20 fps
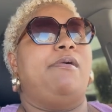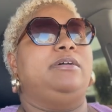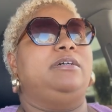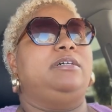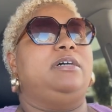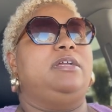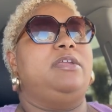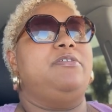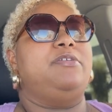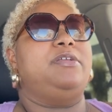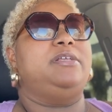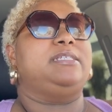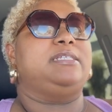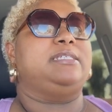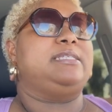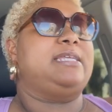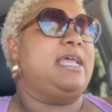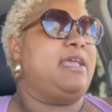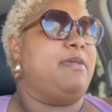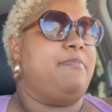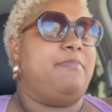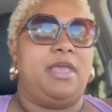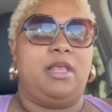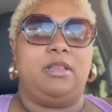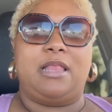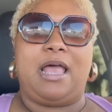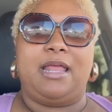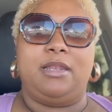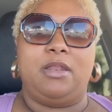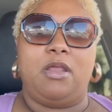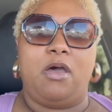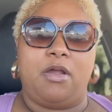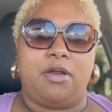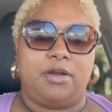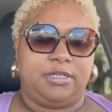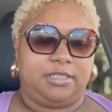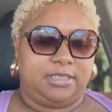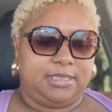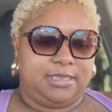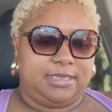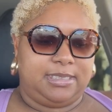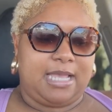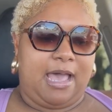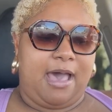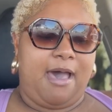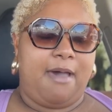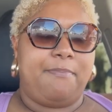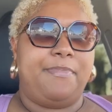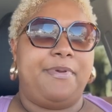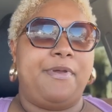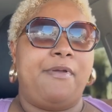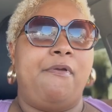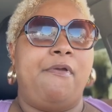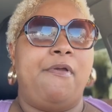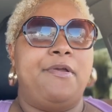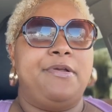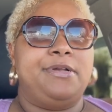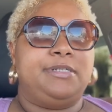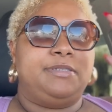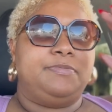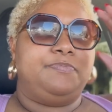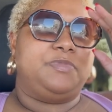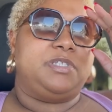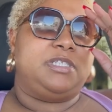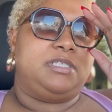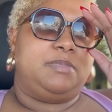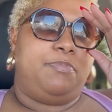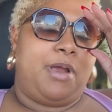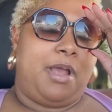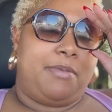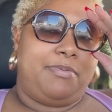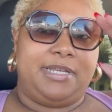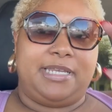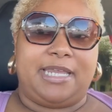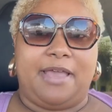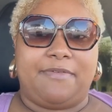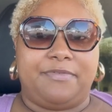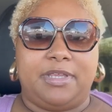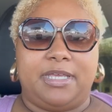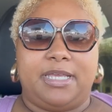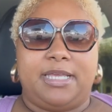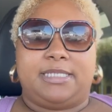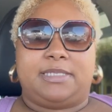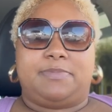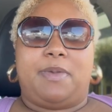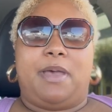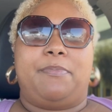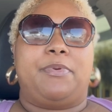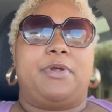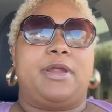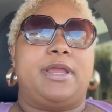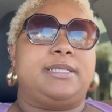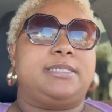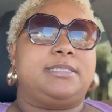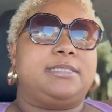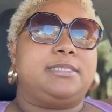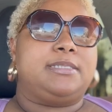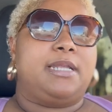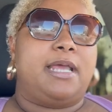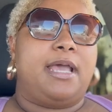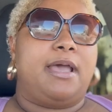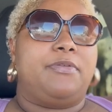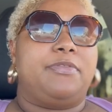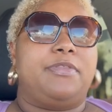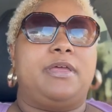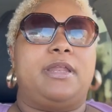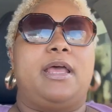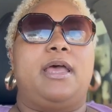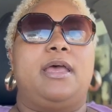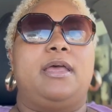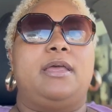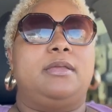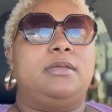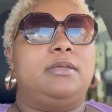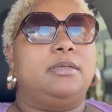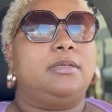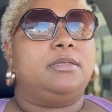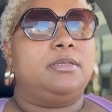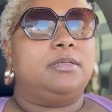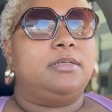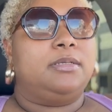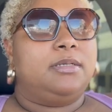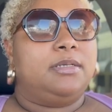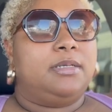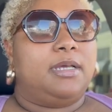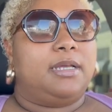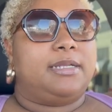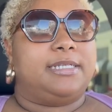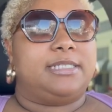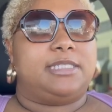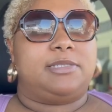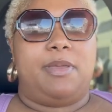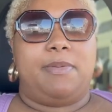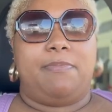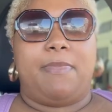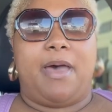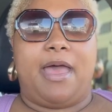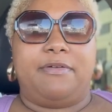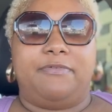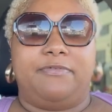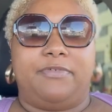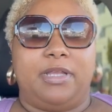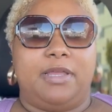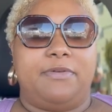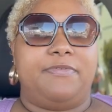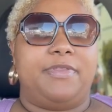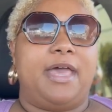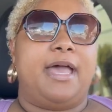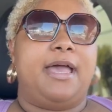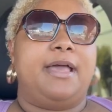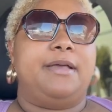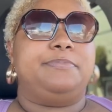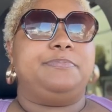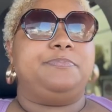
I notice it's taking me a lot longer to stop. It probably definitely is my brakes now that I need to be mindful of that.